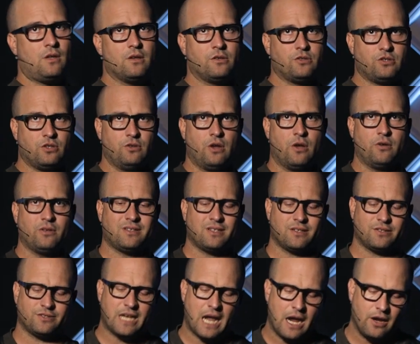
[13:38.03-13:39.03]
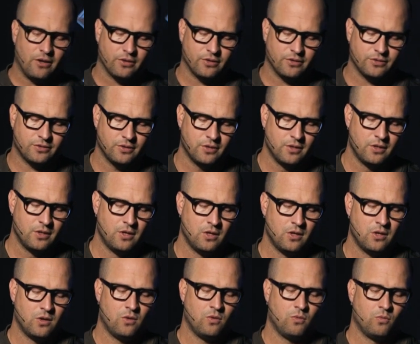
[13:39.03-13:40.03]
So notice the sailors
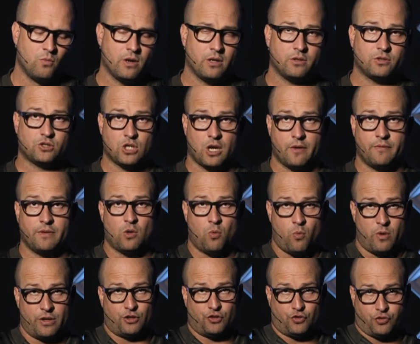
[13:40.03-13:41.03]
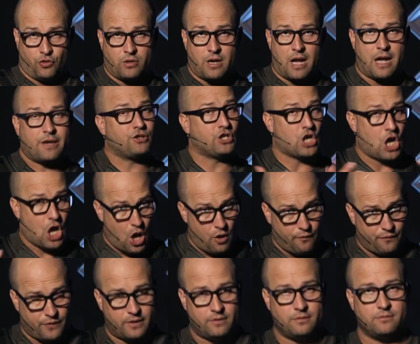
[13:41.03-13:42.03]
weren't serving the one true God,
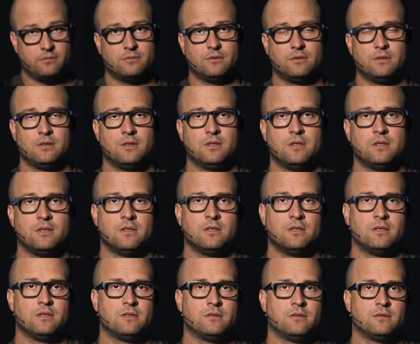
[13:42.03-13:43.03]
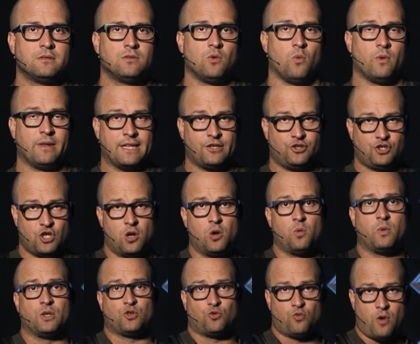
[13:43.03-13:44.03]
Jehovah, the one that Jonah
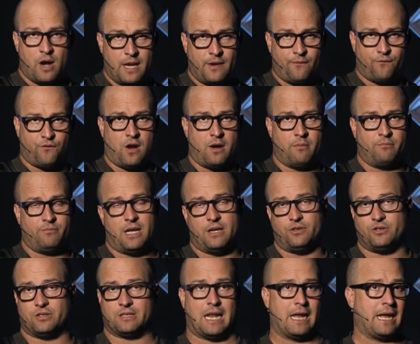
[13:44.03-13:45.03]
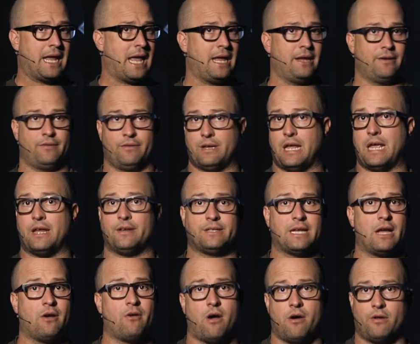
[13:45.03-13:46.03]
was running from. They just like, hey,
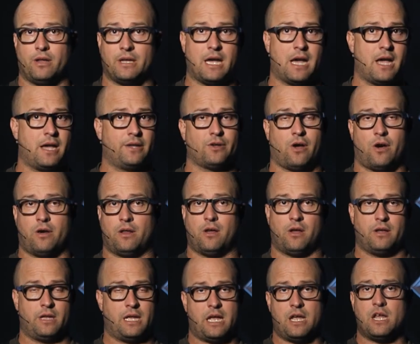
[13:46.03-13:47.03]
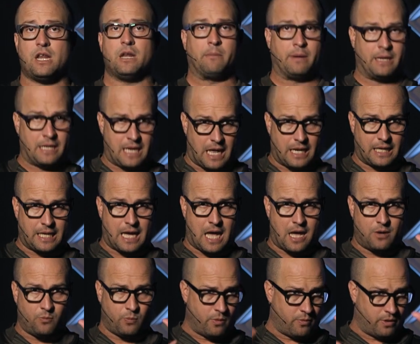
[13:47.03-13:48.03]
tell all the gods, anyone got a
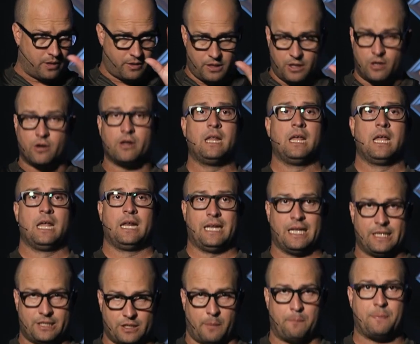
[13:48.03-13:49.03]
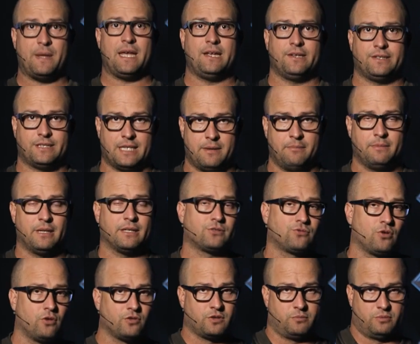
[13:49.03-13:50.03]
god? We want to, you know, let's appease them. Let's
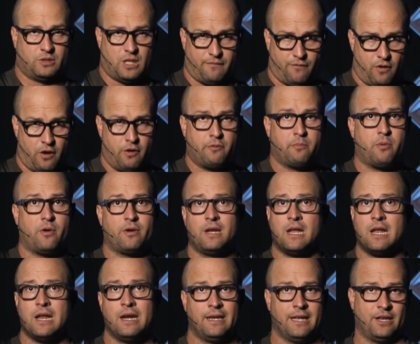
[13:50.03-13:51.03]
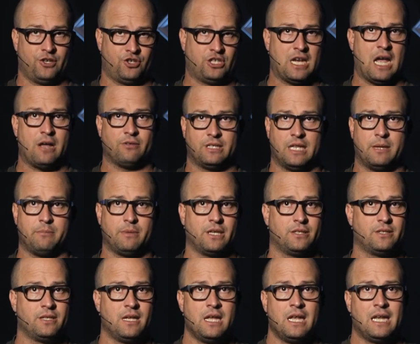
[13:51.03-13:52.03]
throw some stuff overboard. Let's shout to them
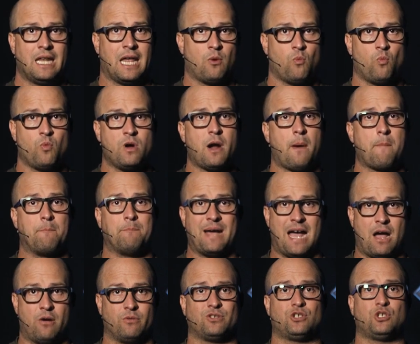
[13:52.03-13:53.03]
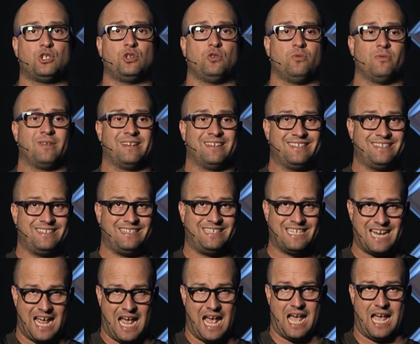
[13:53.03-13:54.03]
because, like, we're about to
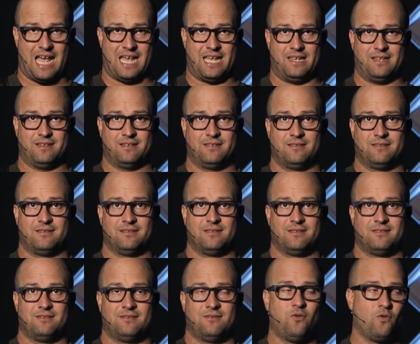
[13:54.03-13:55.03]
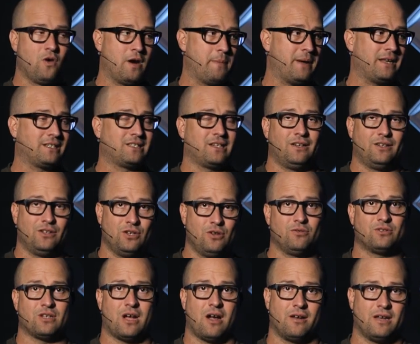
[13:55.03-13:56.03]
die. We're about to
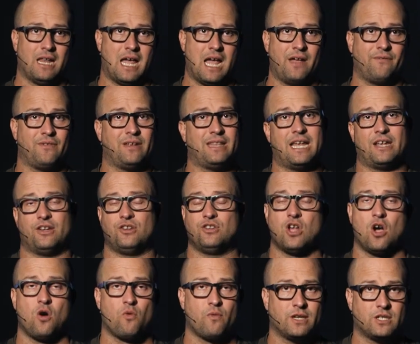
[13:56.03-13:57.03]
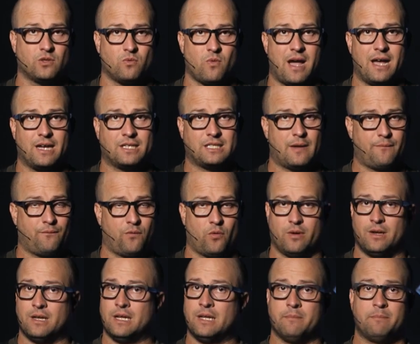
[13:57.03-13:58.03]
lose our life. And they had no reason why except
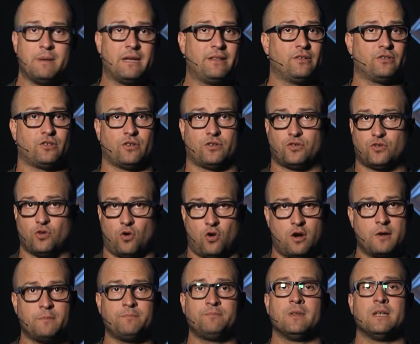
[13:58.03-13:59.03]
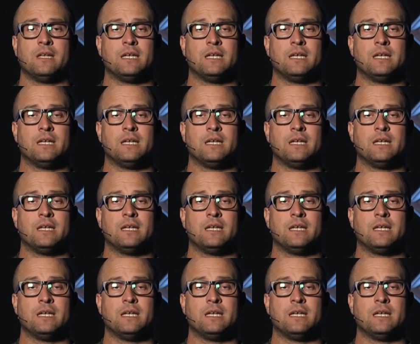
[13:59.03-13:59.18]
for, man, there's a storm